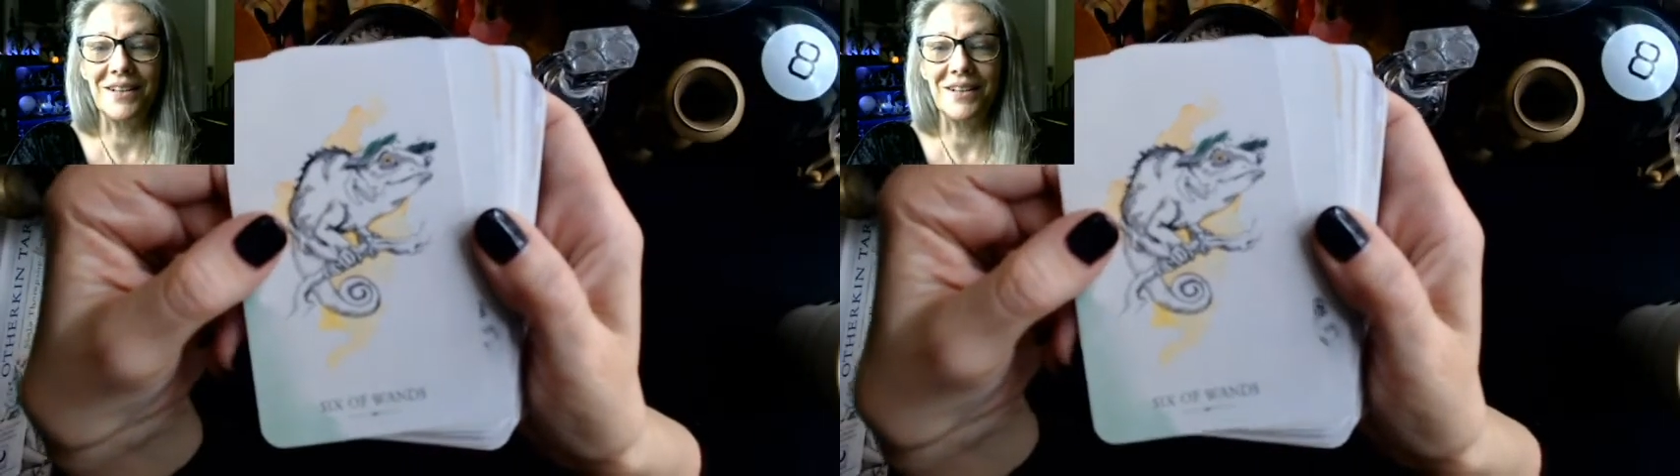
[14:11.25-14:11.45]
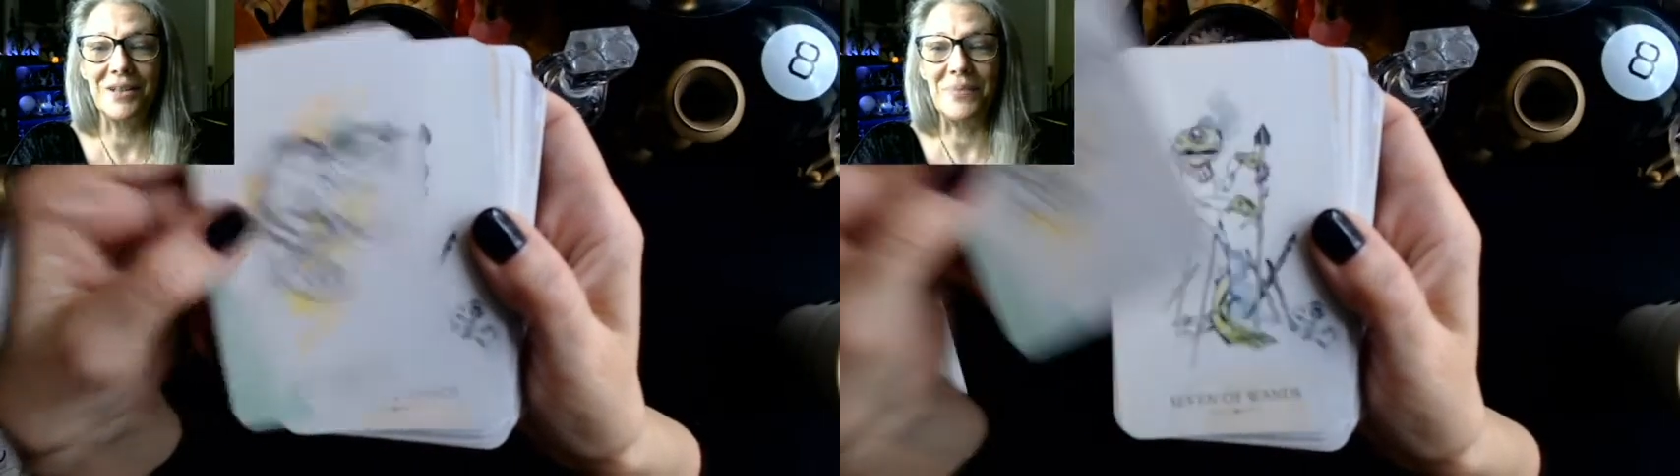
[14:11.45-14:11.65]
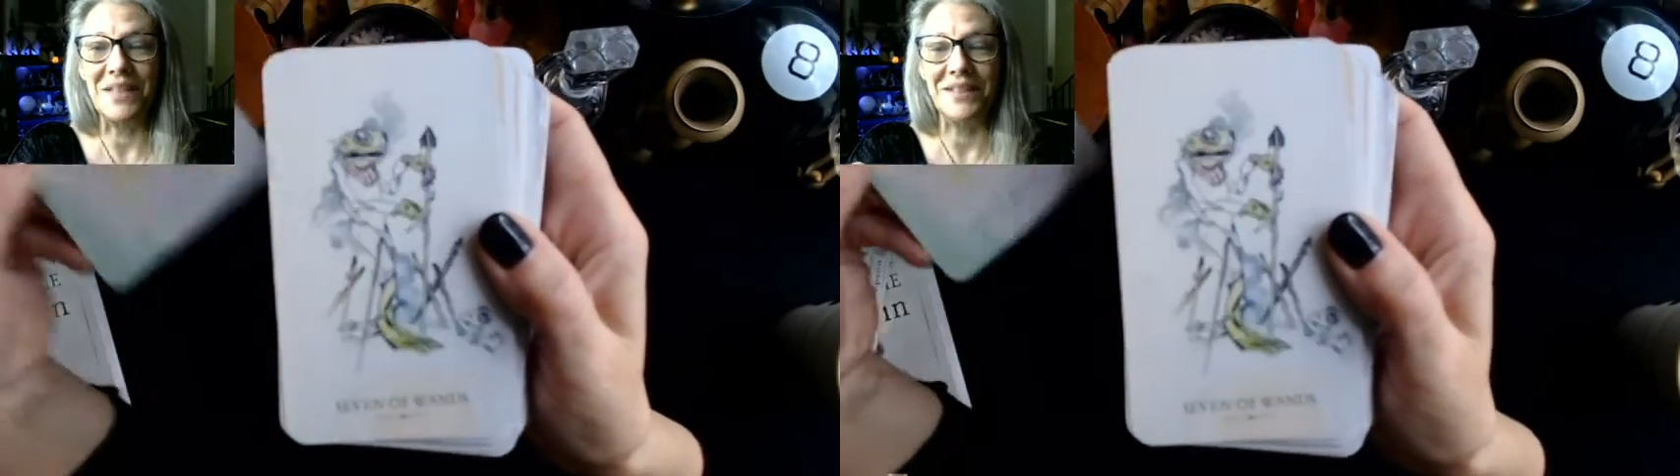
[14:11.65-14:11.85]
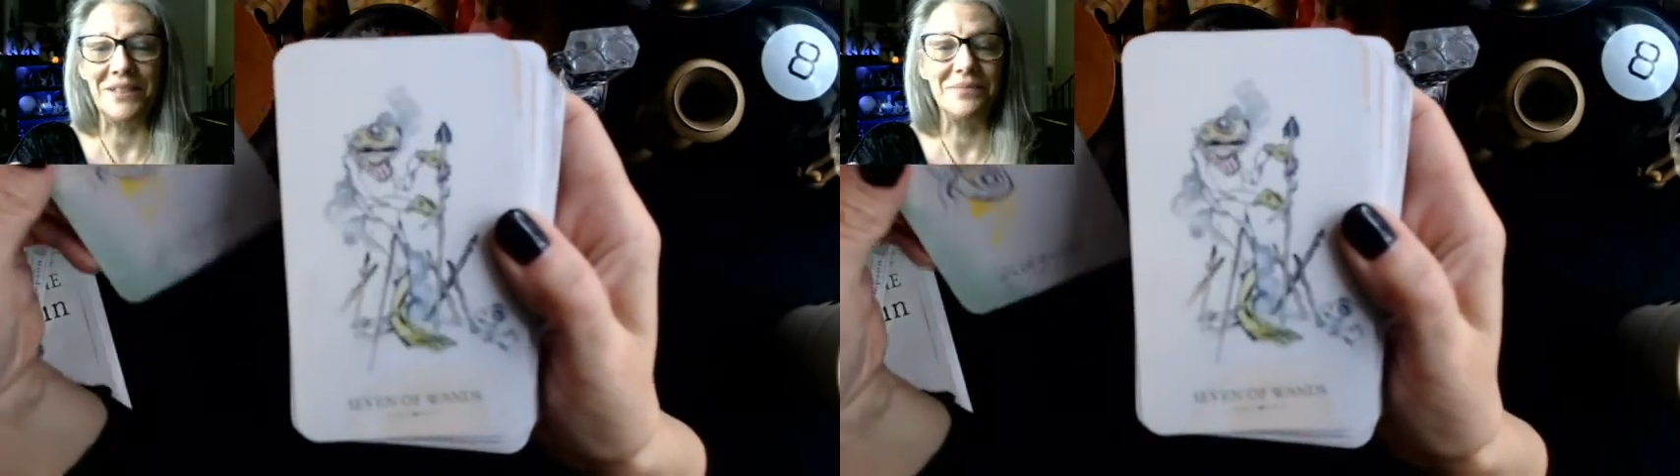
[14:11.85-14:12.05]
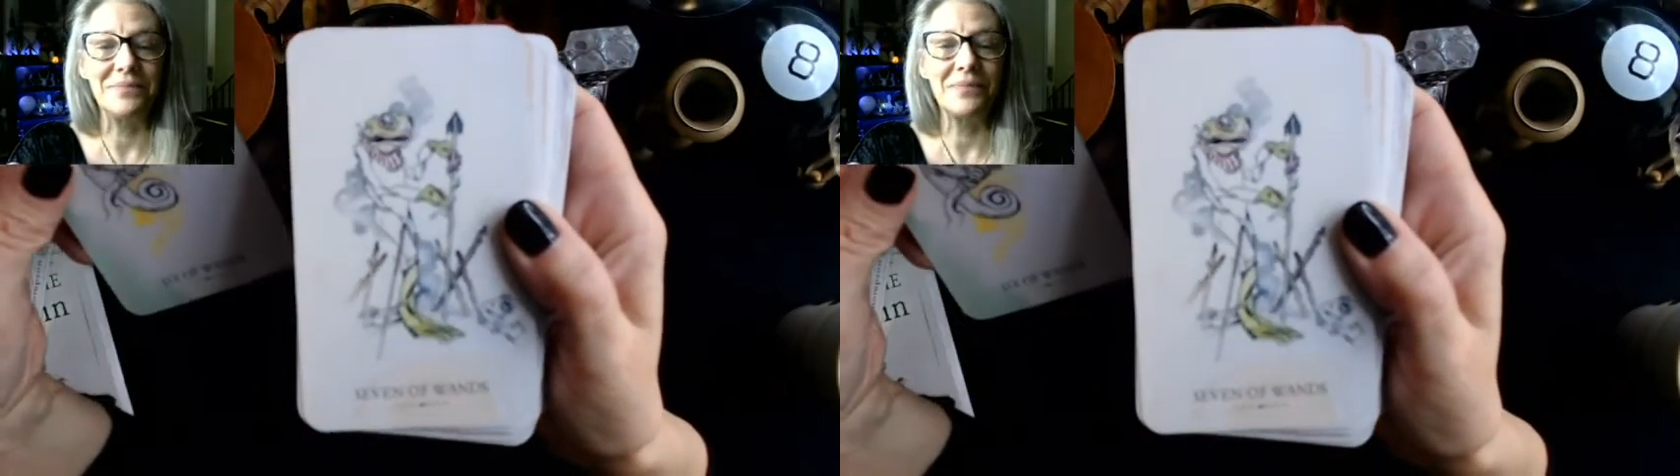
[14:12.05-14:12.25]
a
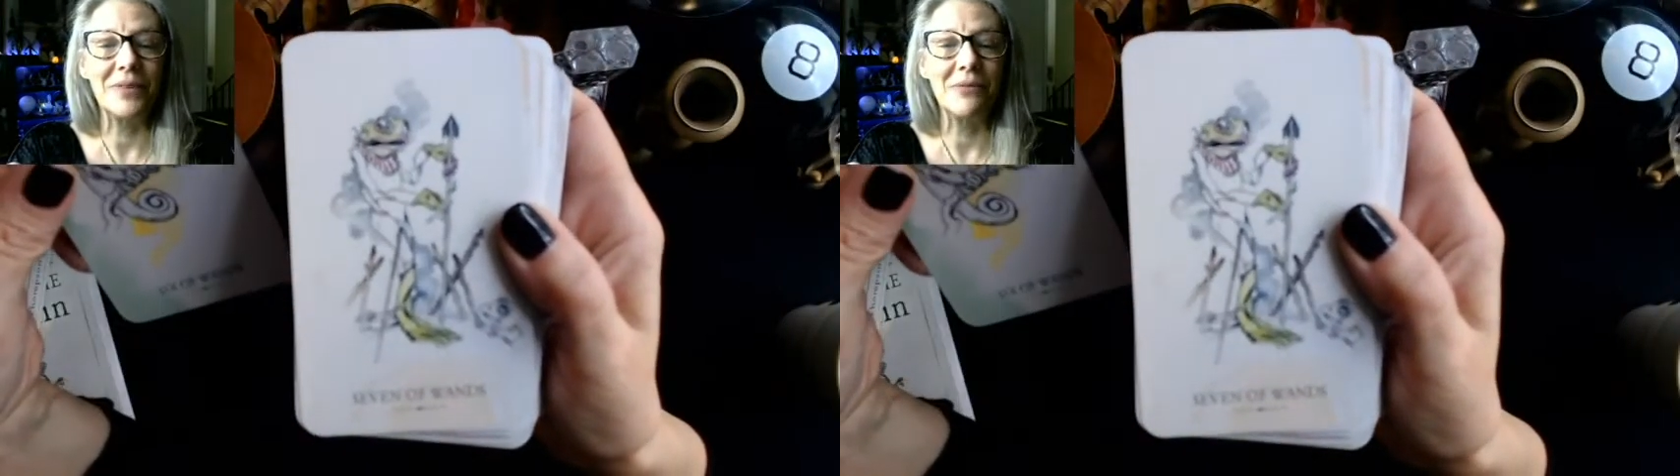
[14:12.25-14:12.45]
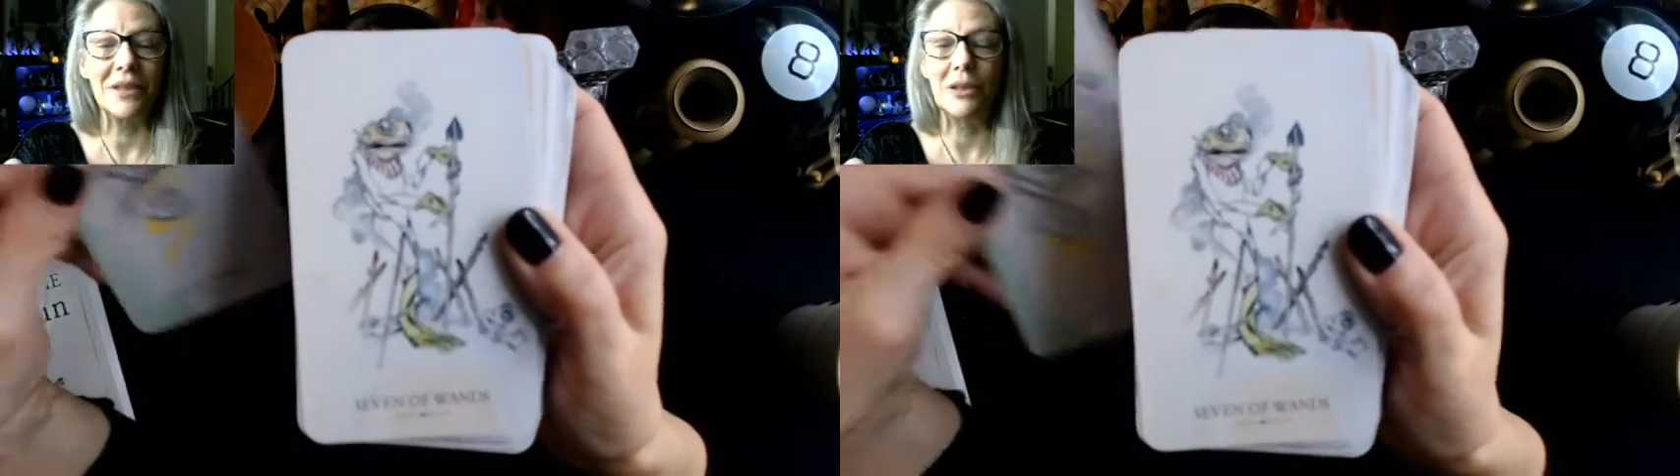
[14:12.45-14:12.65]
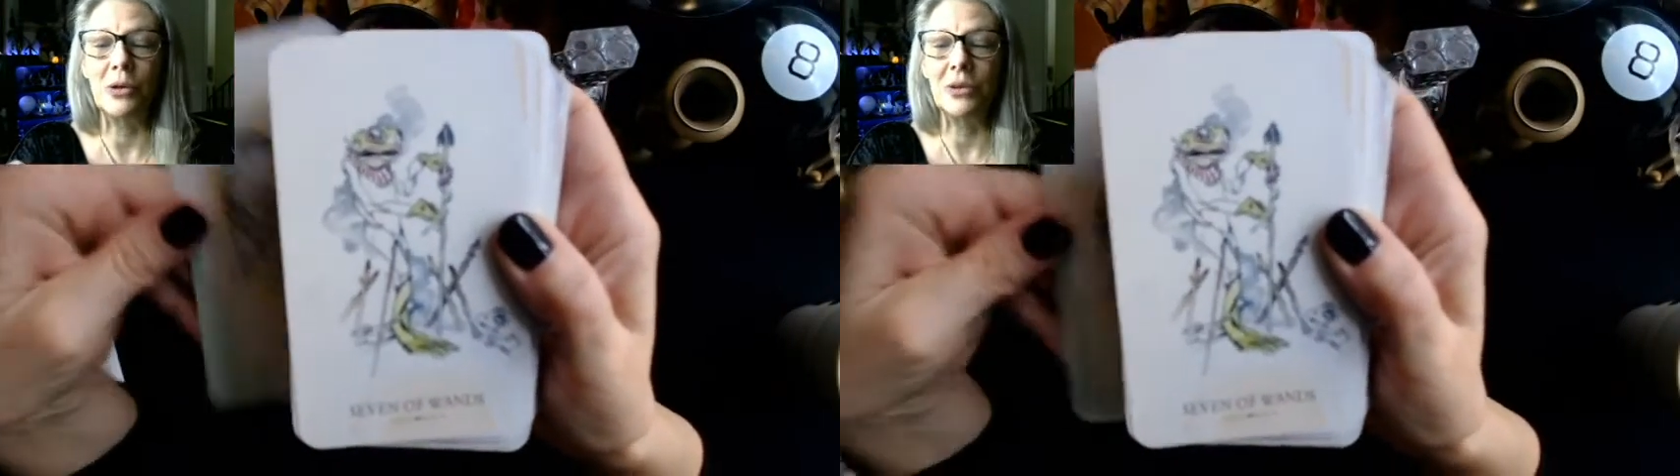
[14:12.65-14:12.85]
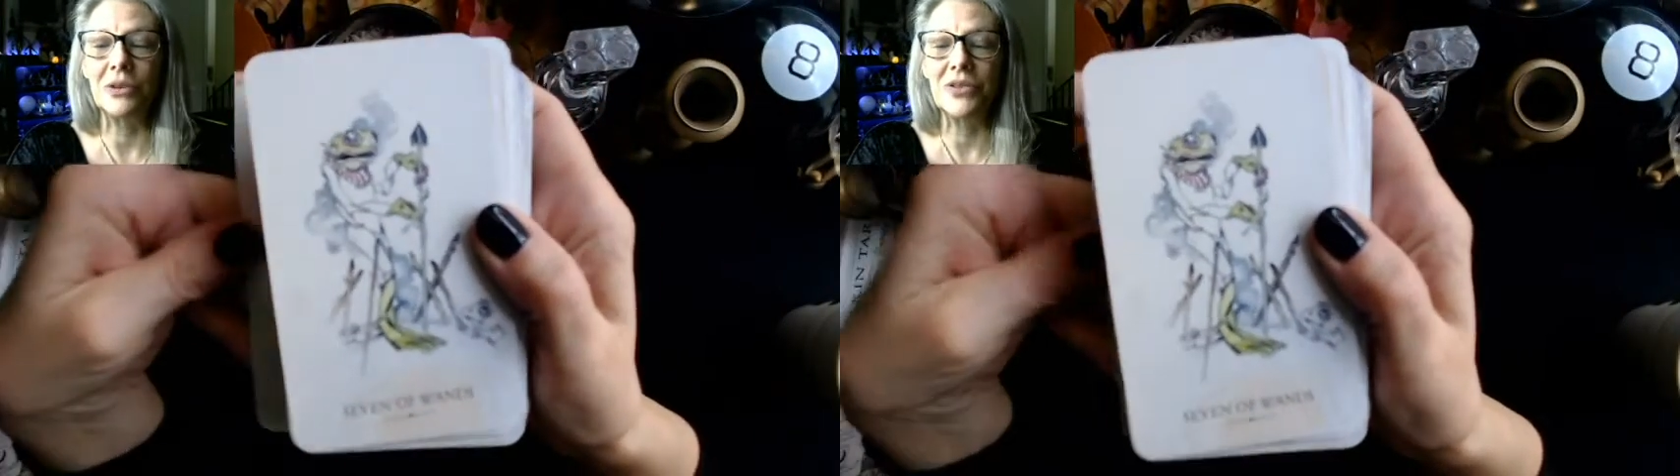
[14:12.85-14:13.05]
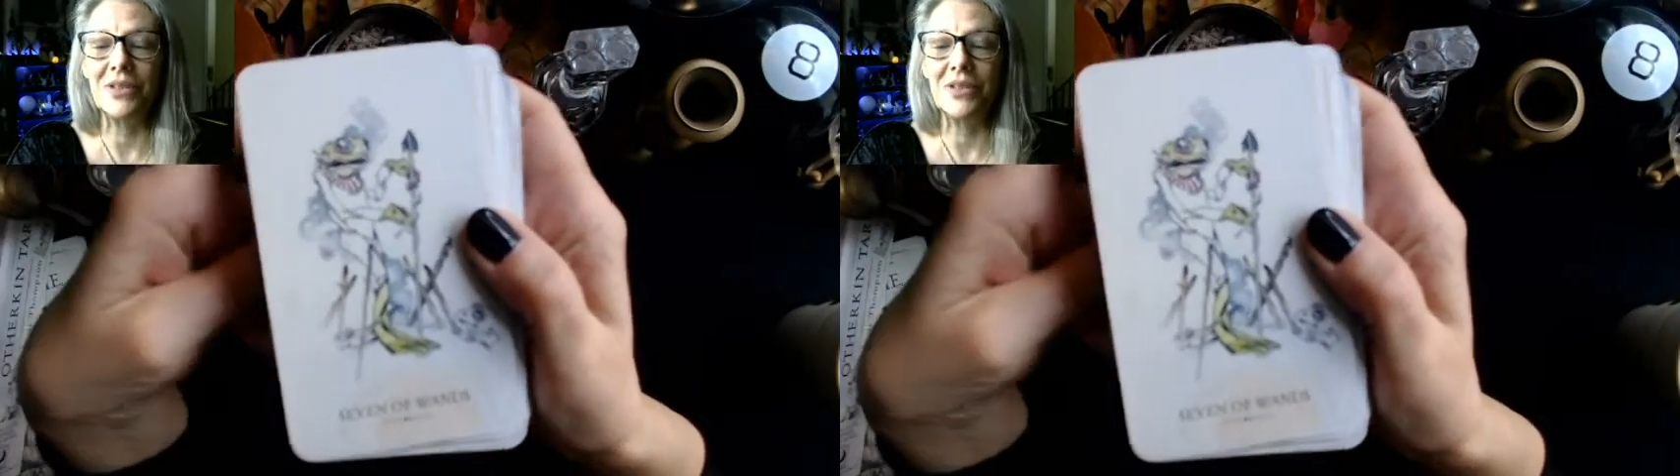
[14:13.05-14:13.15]
chameleon with laurels.